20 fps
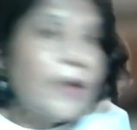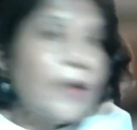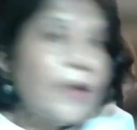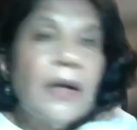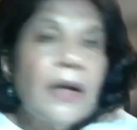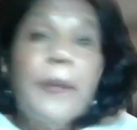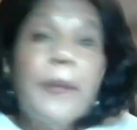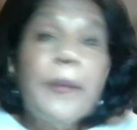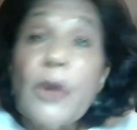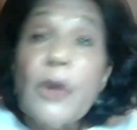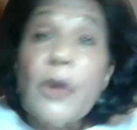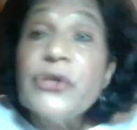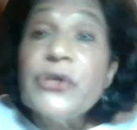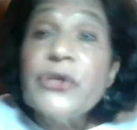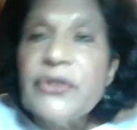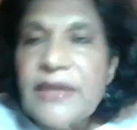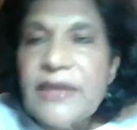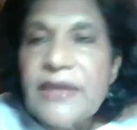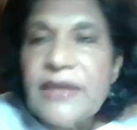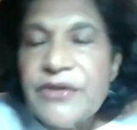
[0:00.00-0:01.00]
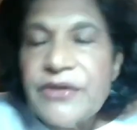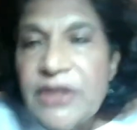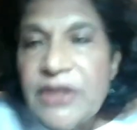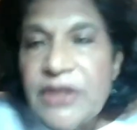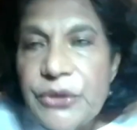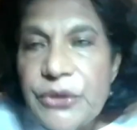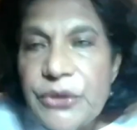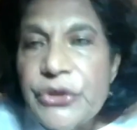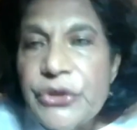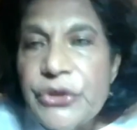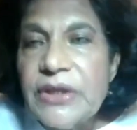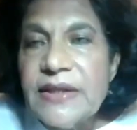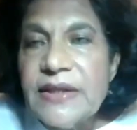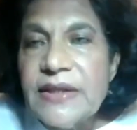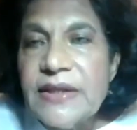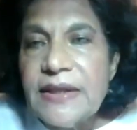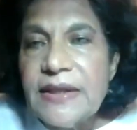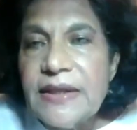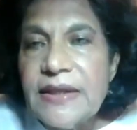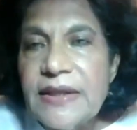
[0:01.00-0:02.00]
approaches and
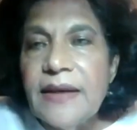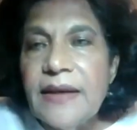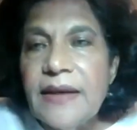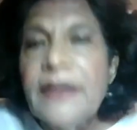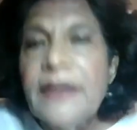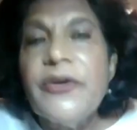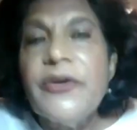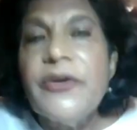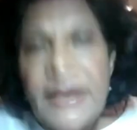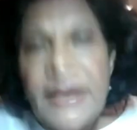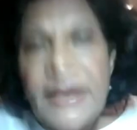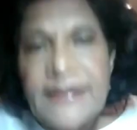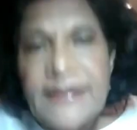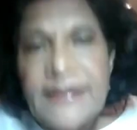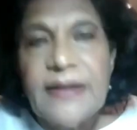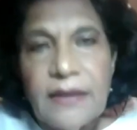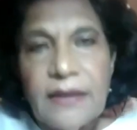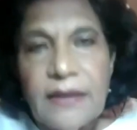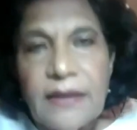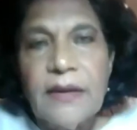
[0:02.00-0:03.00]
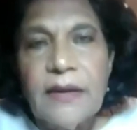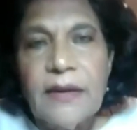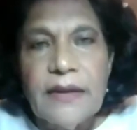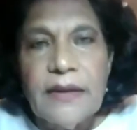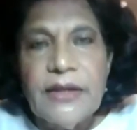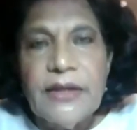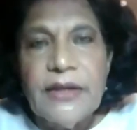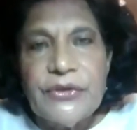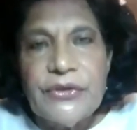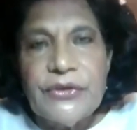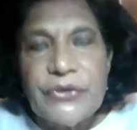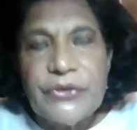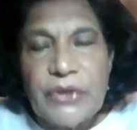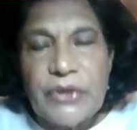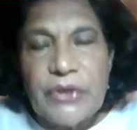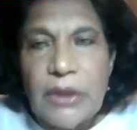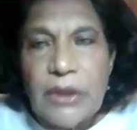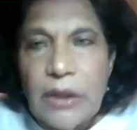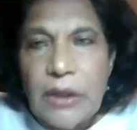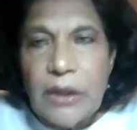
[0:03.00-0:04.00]
solutions in addressing this
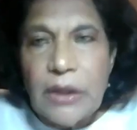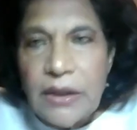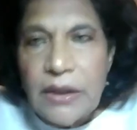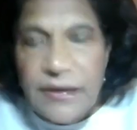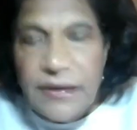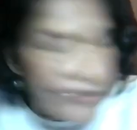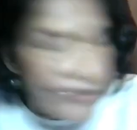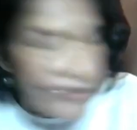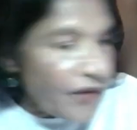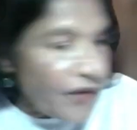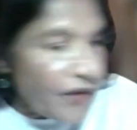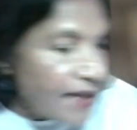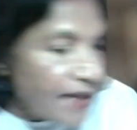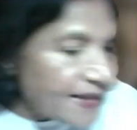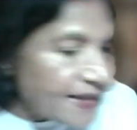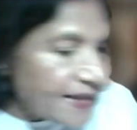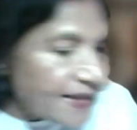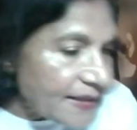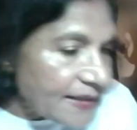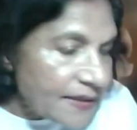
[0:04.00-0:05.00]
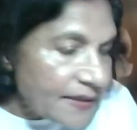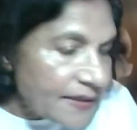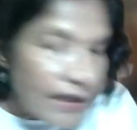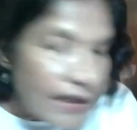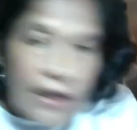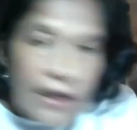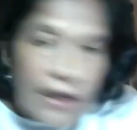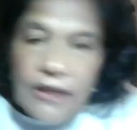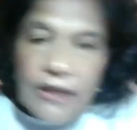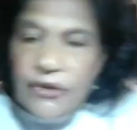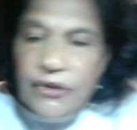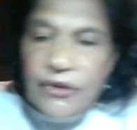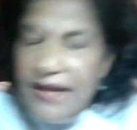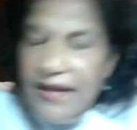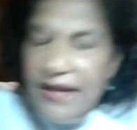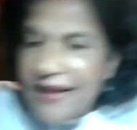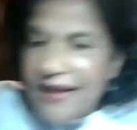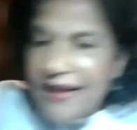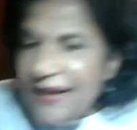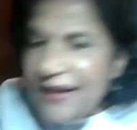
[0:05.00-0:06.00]
crisis. So I
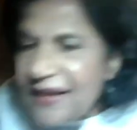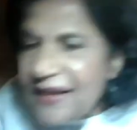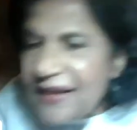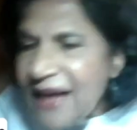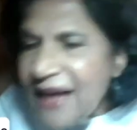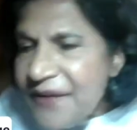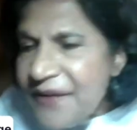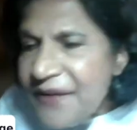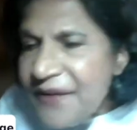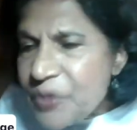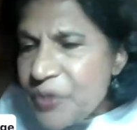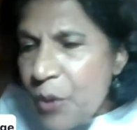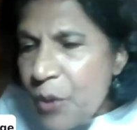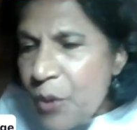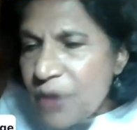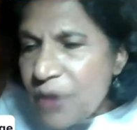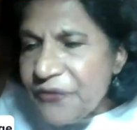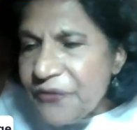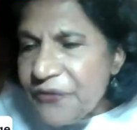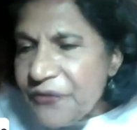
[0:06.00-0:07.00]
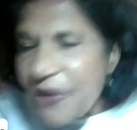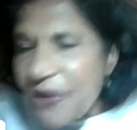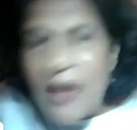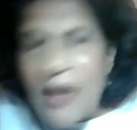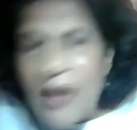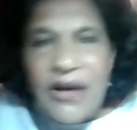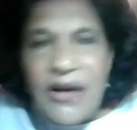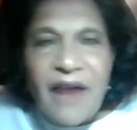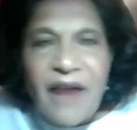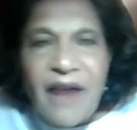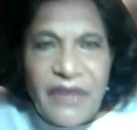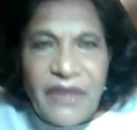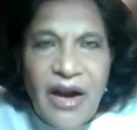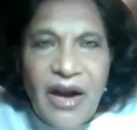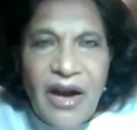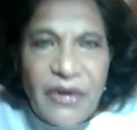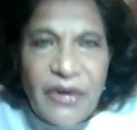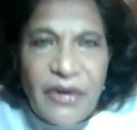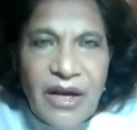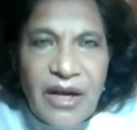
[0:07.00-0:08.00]
think I've spoken for about half an
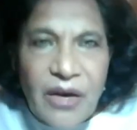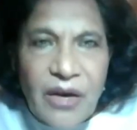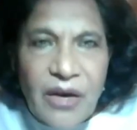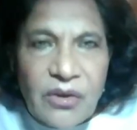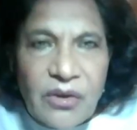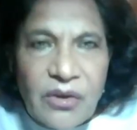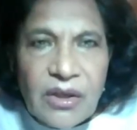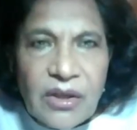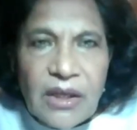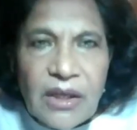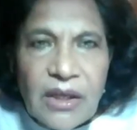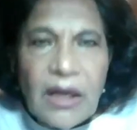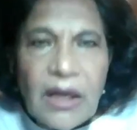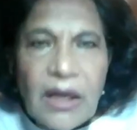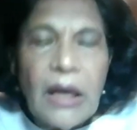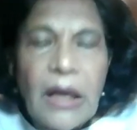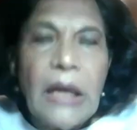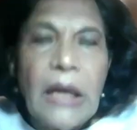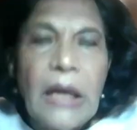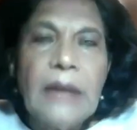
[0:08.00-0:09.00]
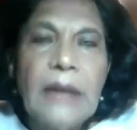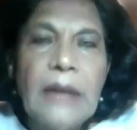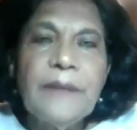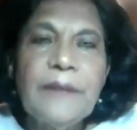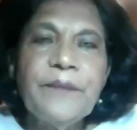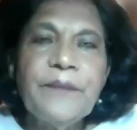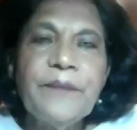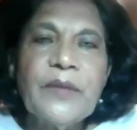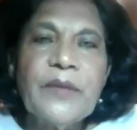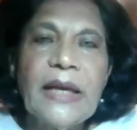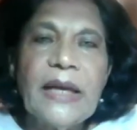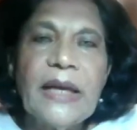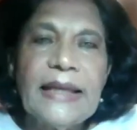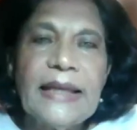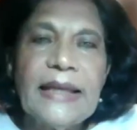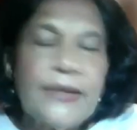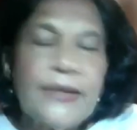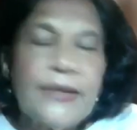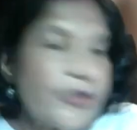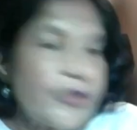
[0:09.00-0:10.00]
hour now. I
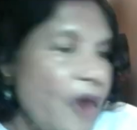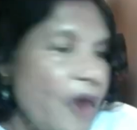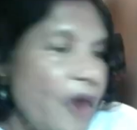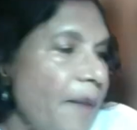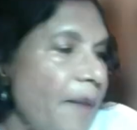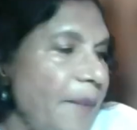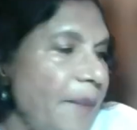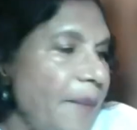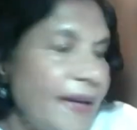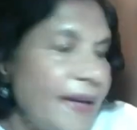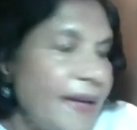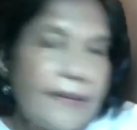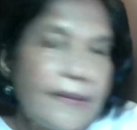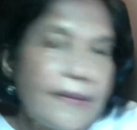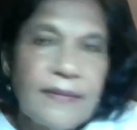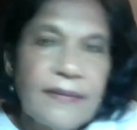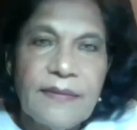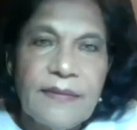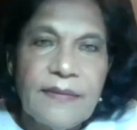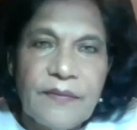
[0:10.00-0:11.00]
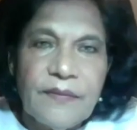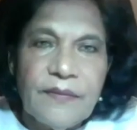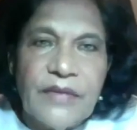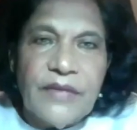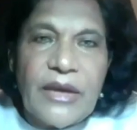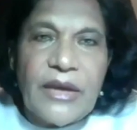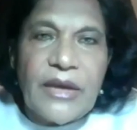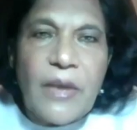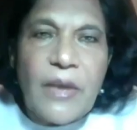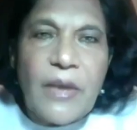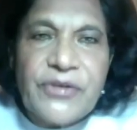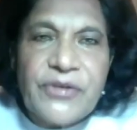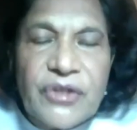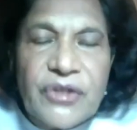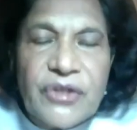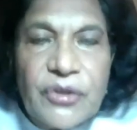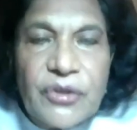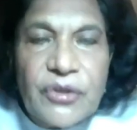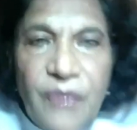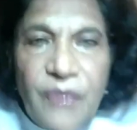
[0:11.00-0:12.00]
can stop and take
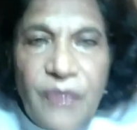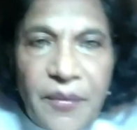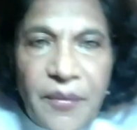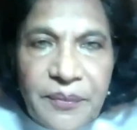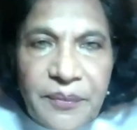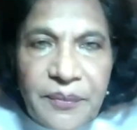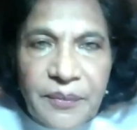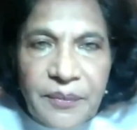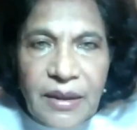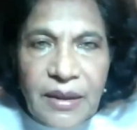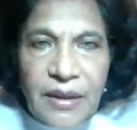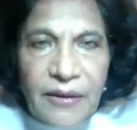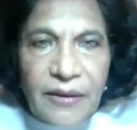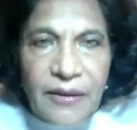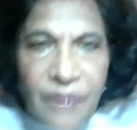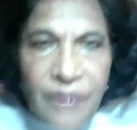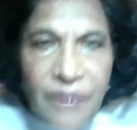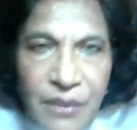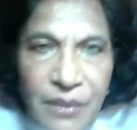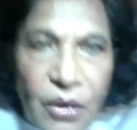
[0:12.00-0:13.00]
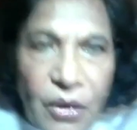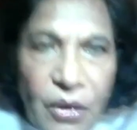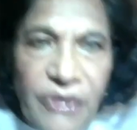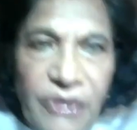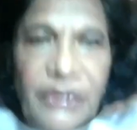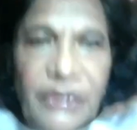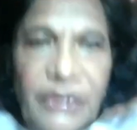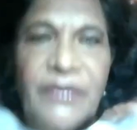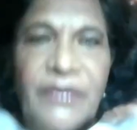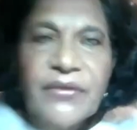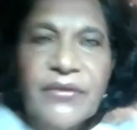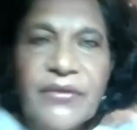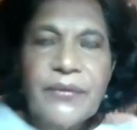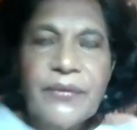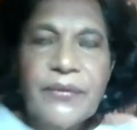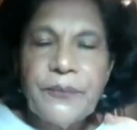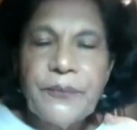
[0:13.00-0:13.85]
questions from the audience.